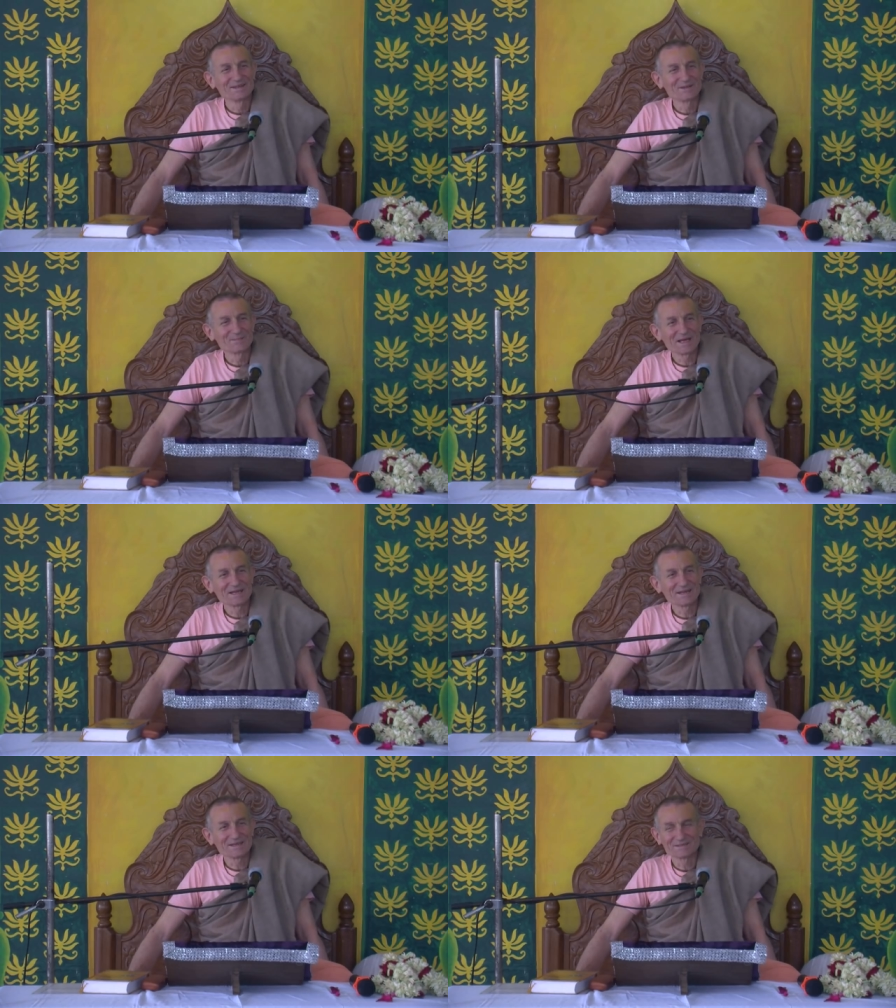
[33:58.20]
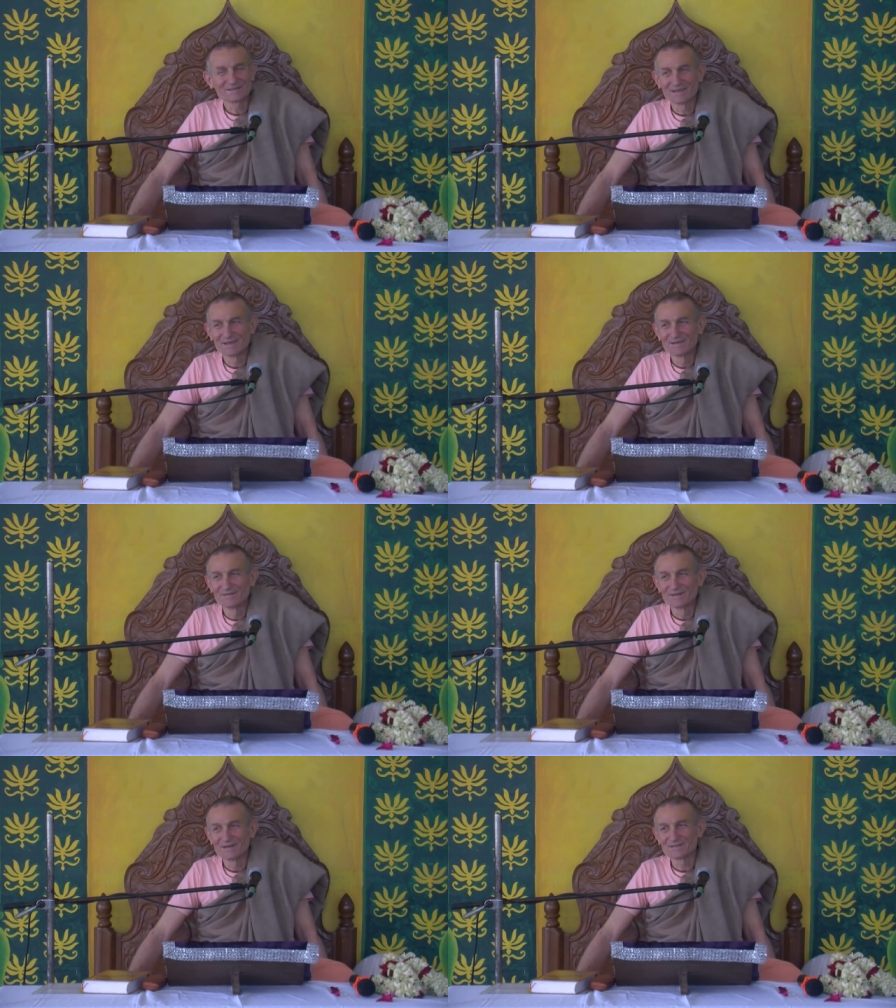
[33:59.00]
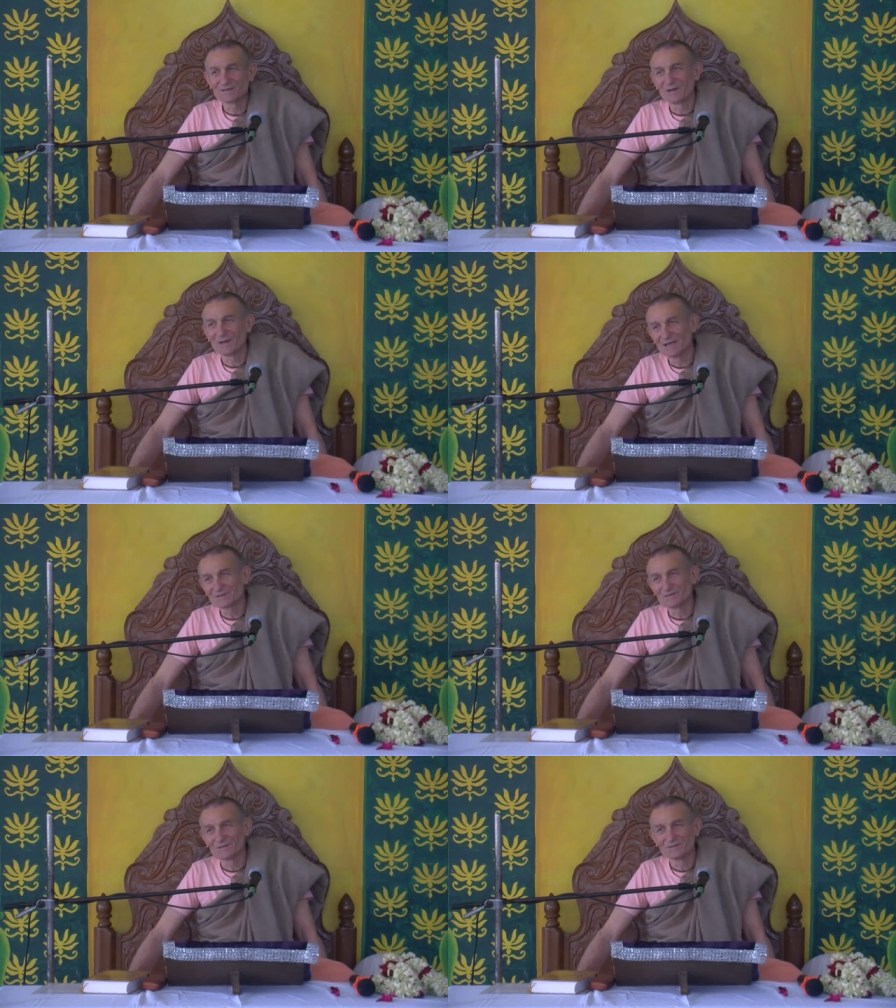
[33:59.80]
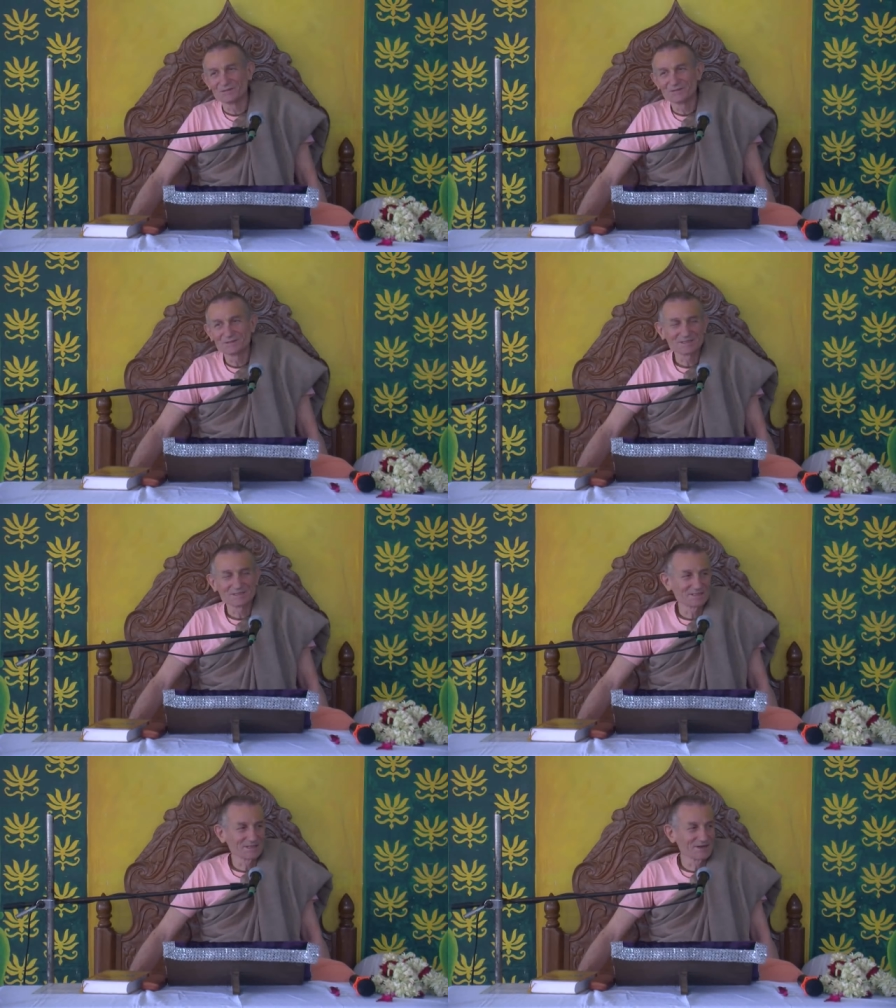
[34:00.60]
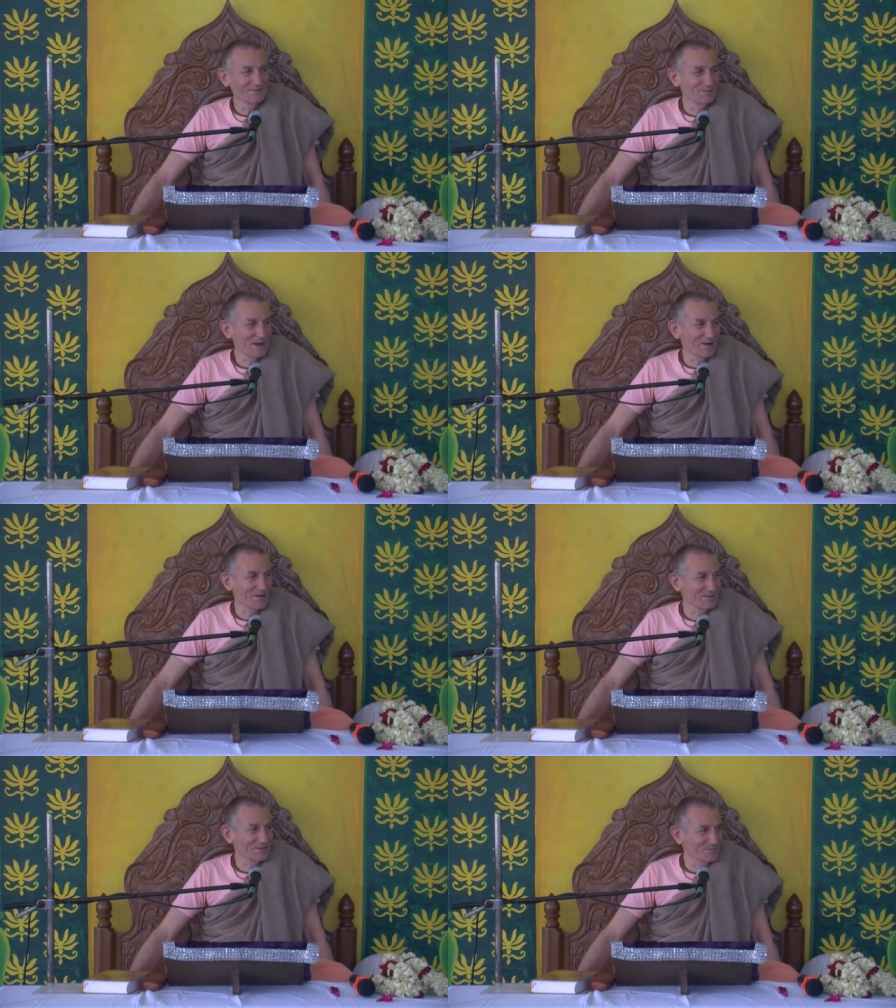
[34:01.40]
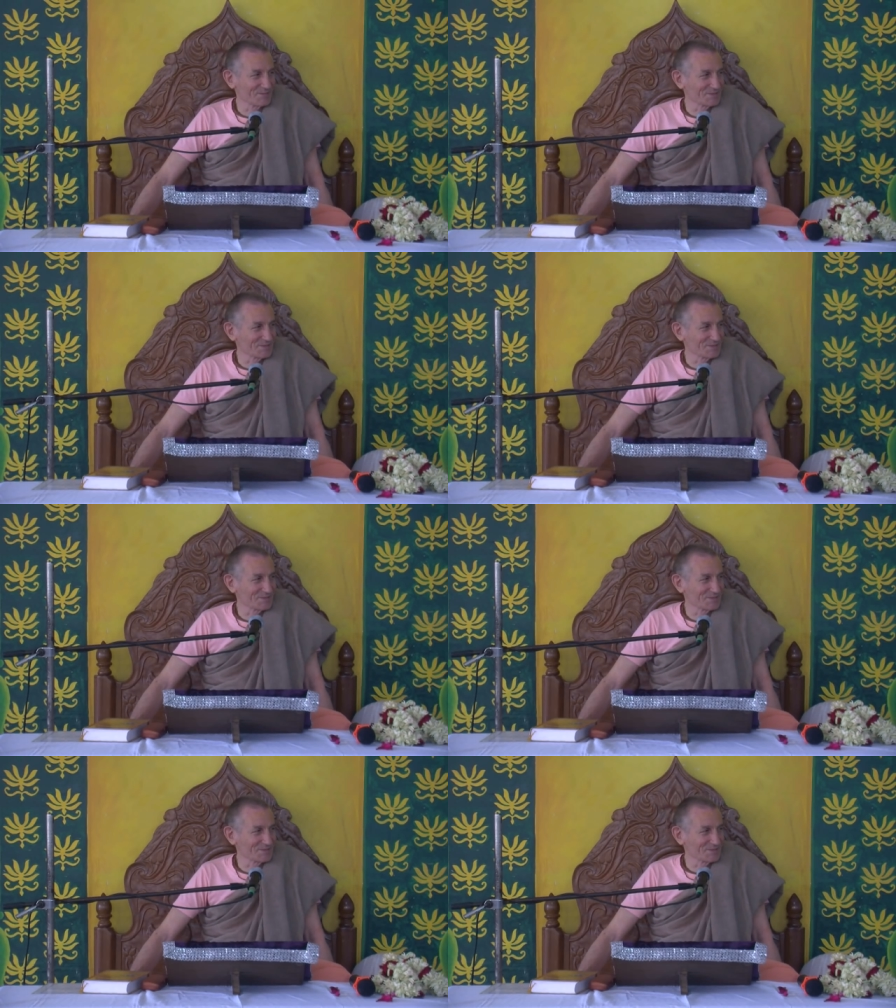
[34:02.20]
that the planet is, that supplies all the juice is itself a barren,